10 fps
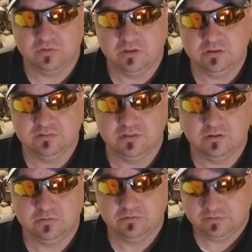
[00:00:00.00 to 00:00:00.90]

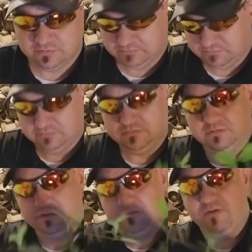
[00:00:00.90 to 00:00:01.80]
honeysuckles.
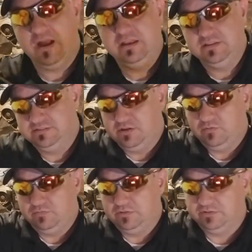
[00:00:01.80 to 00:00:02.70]
The vine
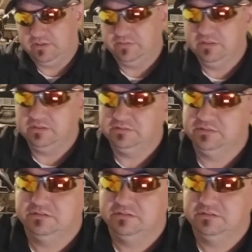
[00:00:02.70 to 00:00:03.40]
itself looks like this.